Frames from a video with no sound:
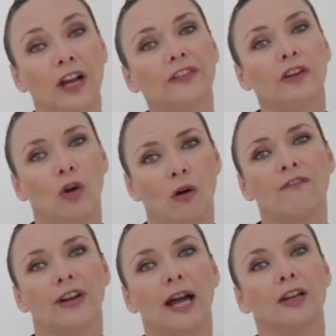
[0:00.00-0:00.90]
trusted
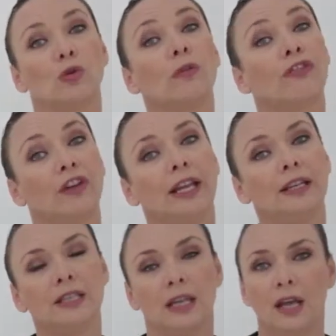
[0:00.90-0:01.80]
confidant or
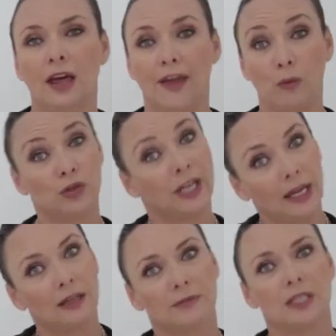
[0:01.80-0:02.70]
friend that will
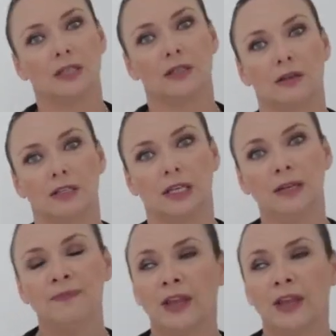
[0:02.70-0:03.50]
take them to the doctor,